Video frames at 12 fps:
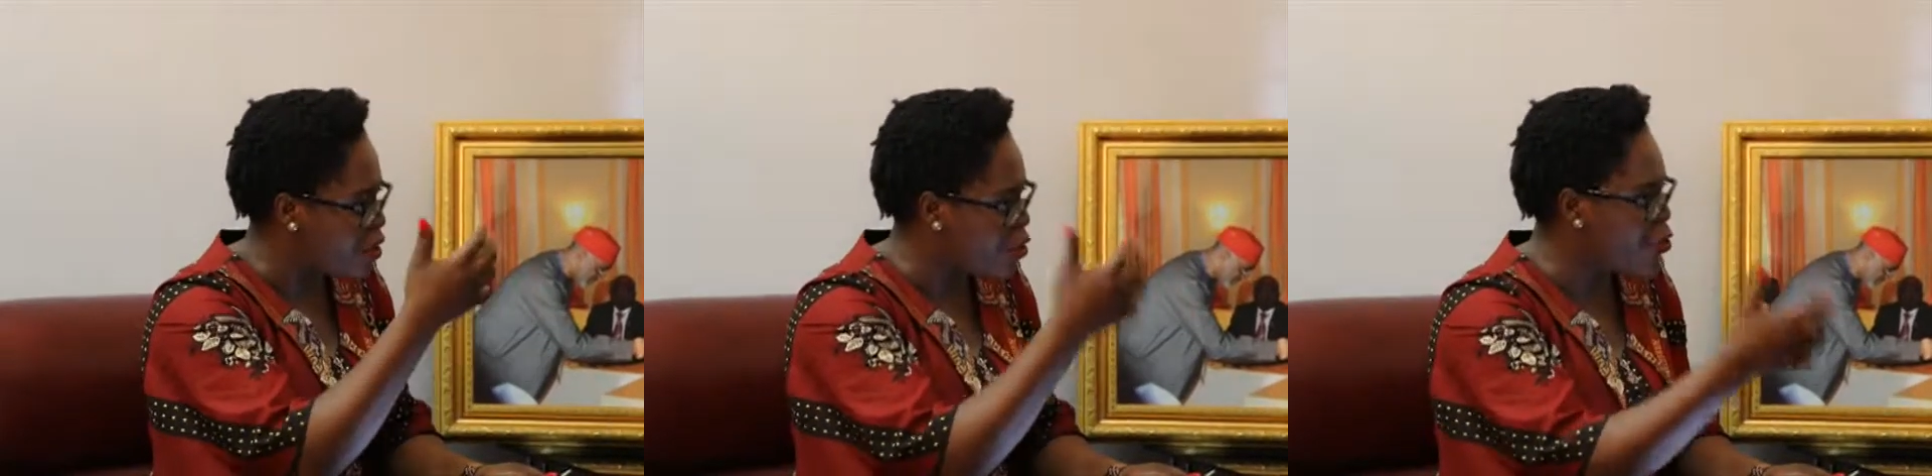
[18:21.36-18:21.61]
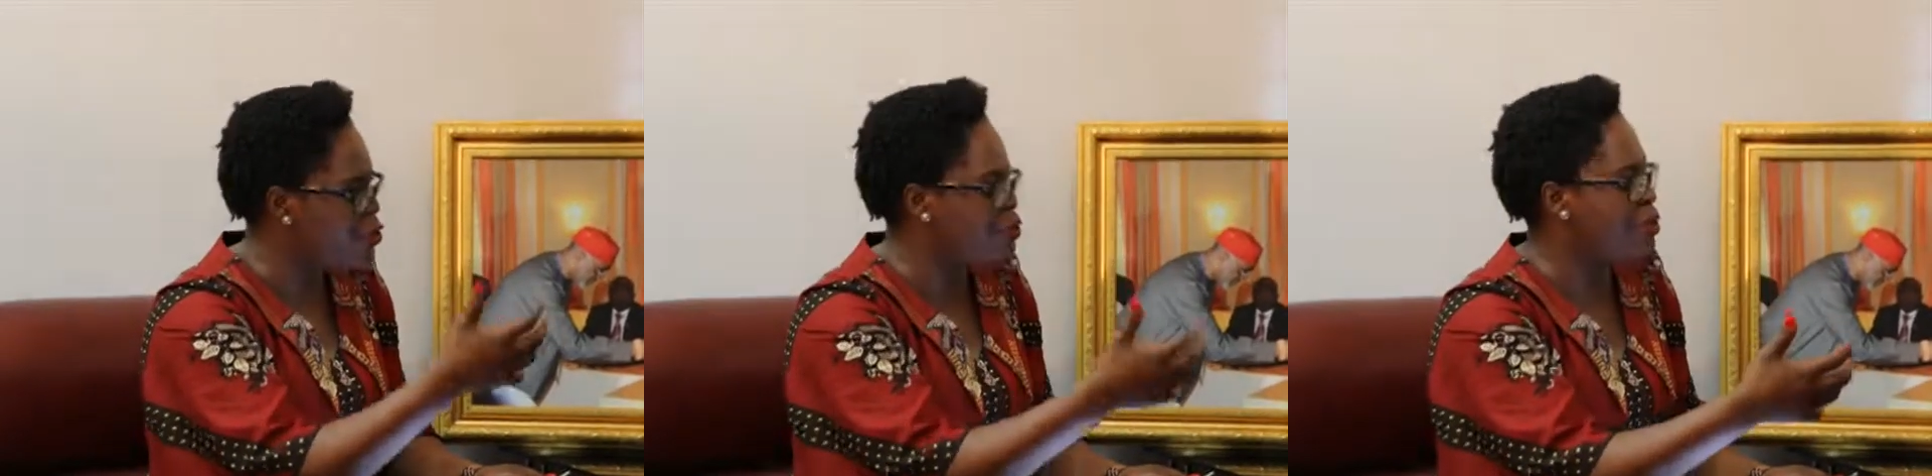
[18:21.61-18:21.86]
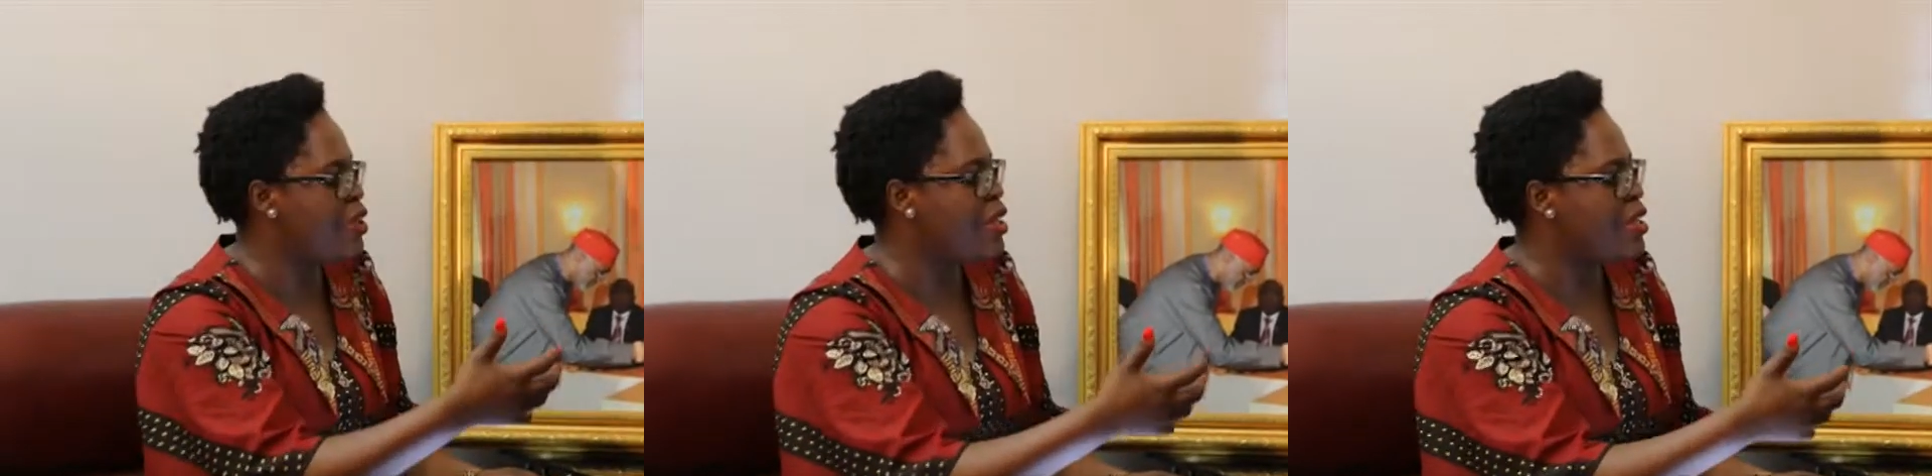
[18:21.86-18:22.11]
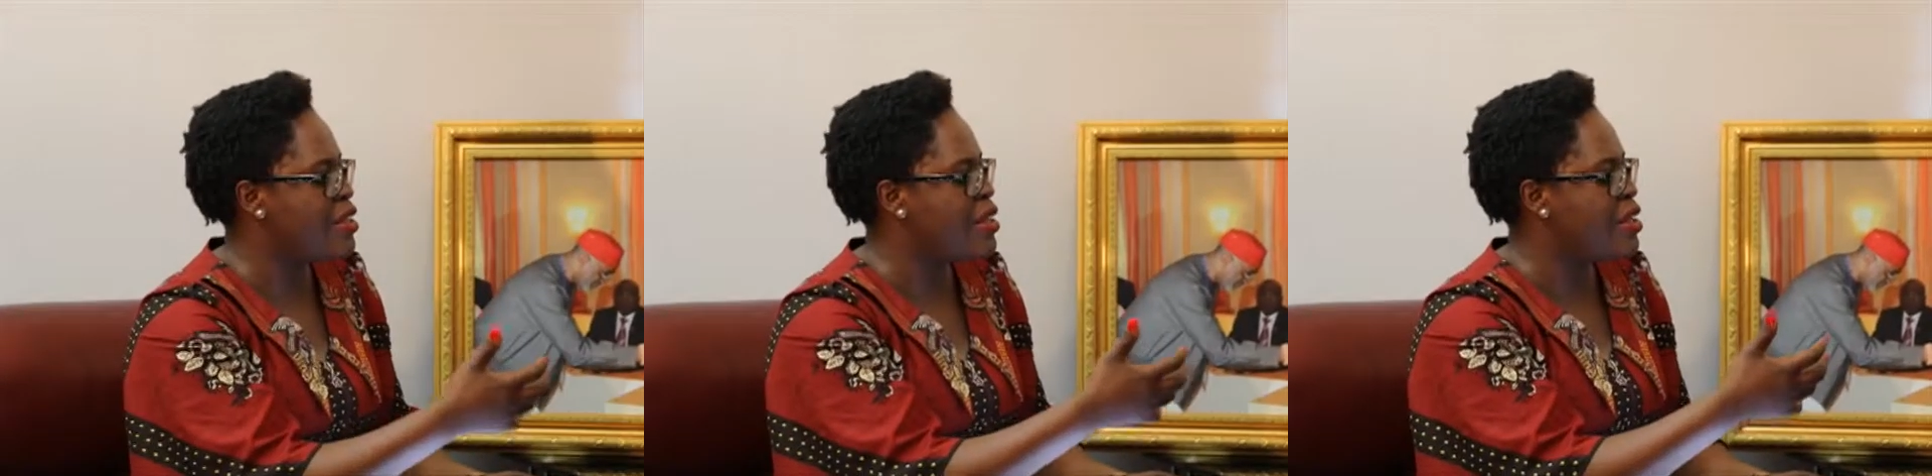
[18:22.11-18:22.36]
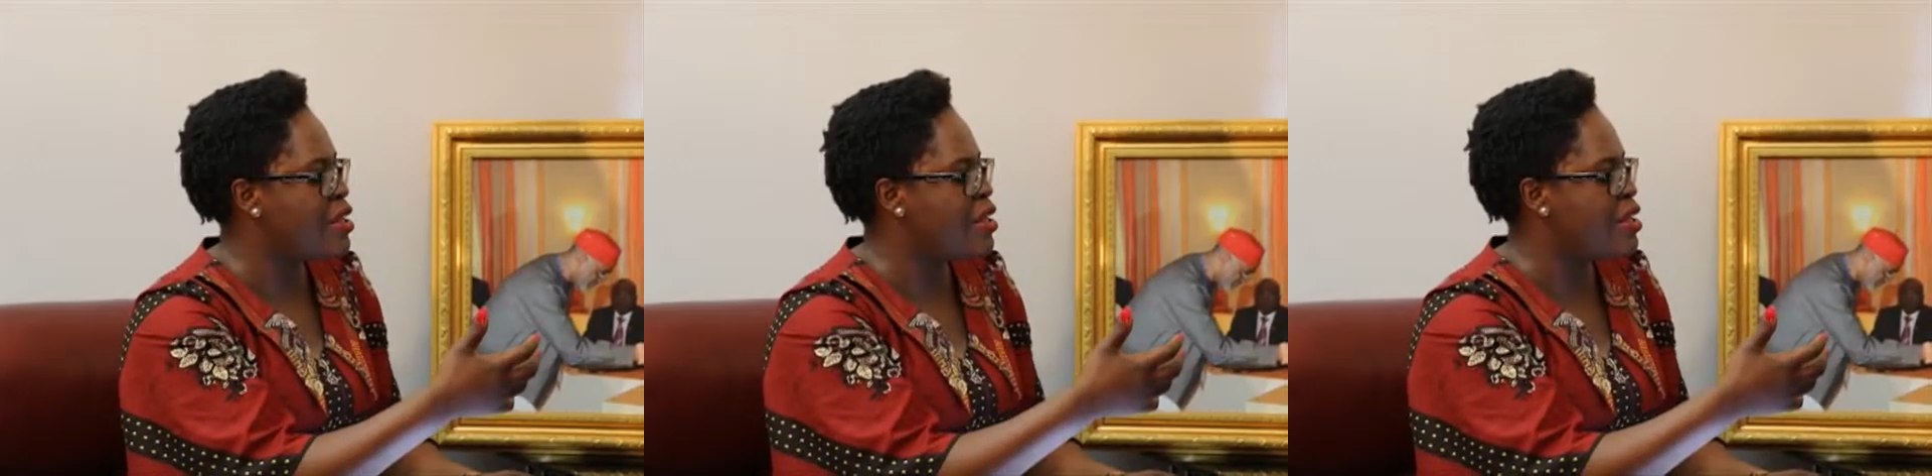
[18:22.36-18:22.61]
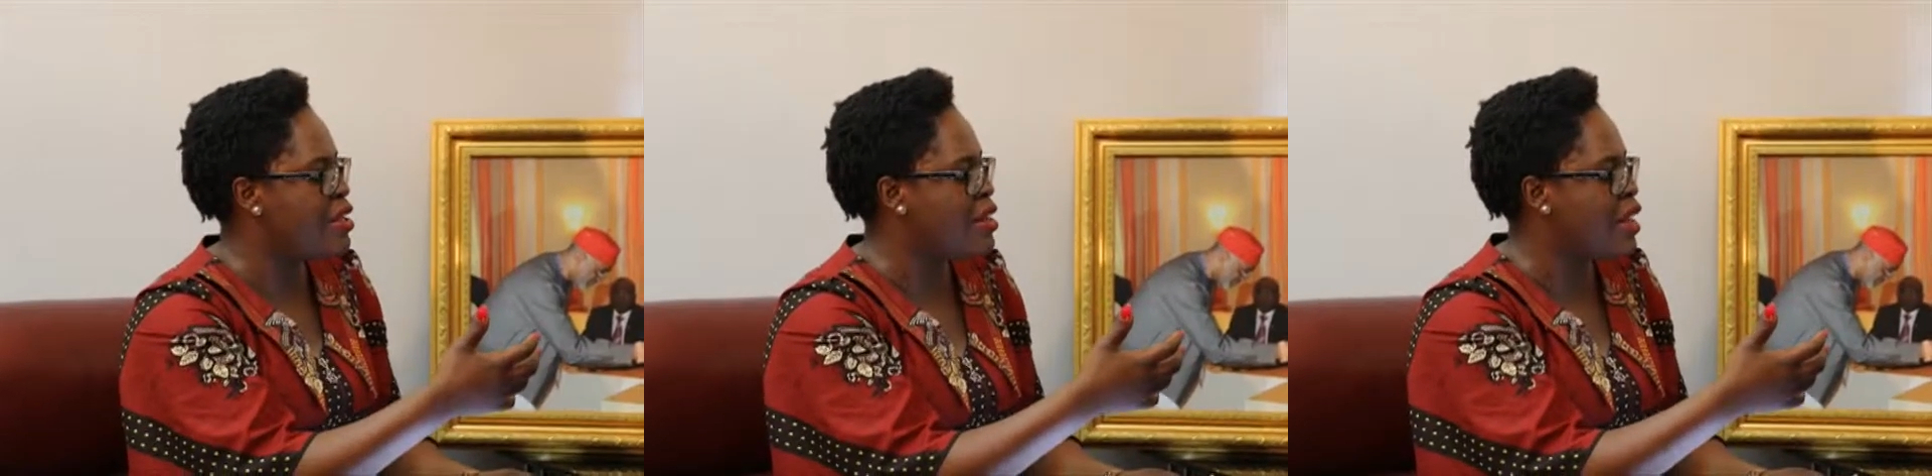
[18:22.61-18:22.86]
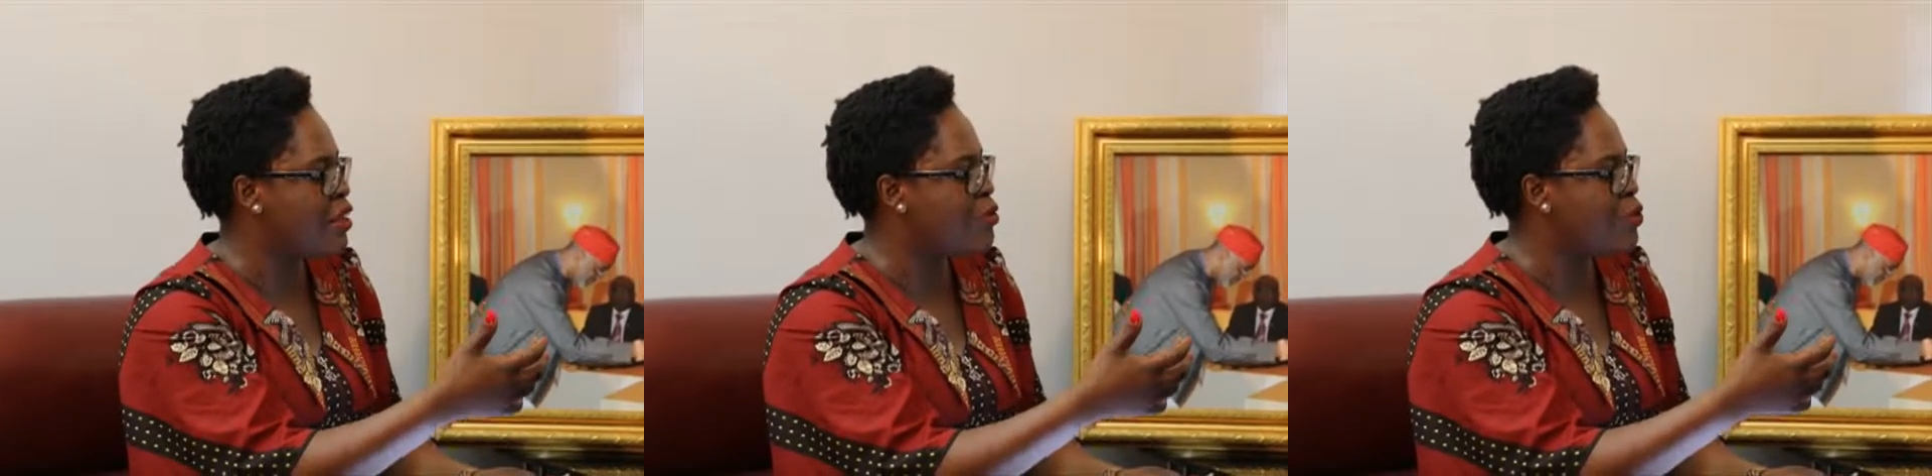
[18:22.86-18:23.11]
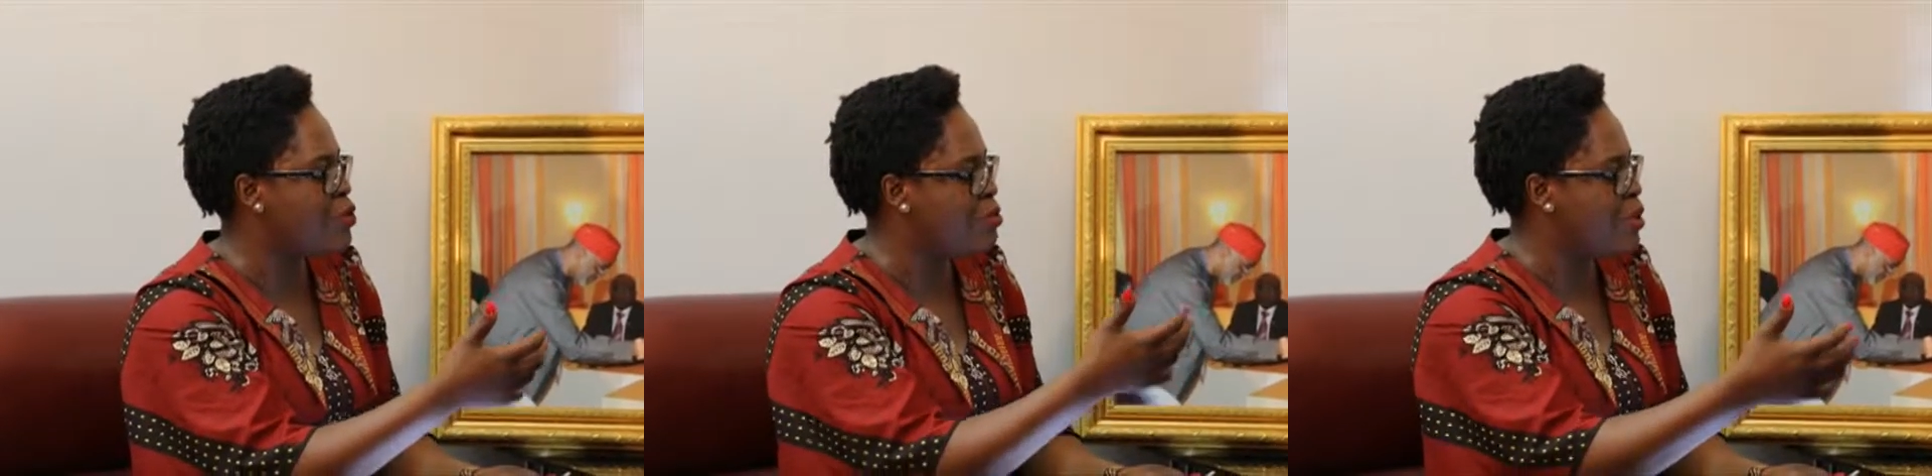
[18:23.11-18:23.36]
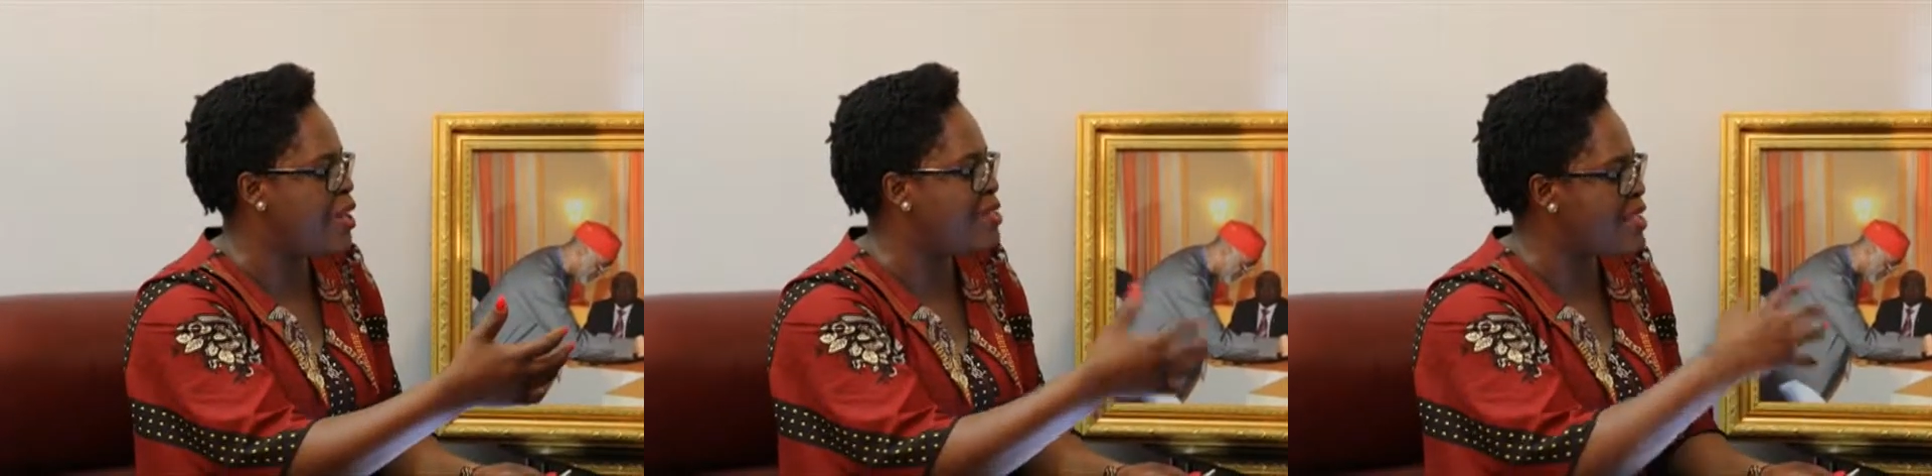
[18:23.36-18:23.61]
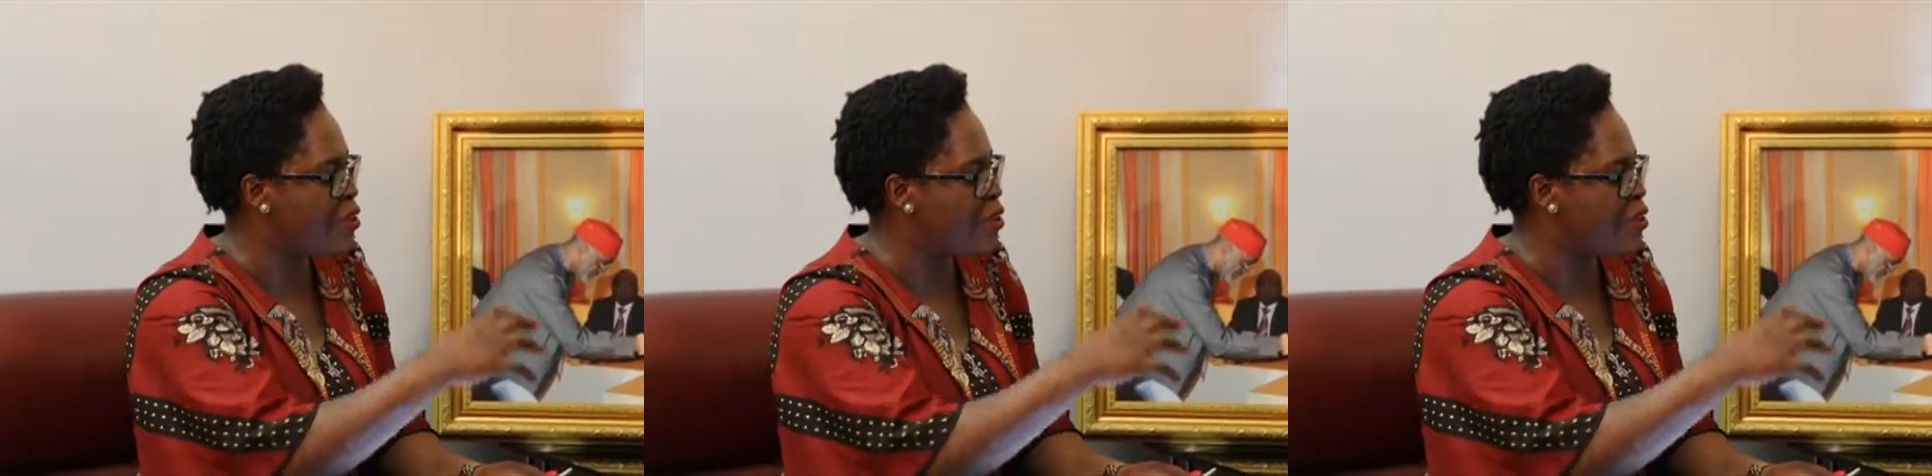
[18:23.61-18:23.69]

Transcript: could be an electoral debate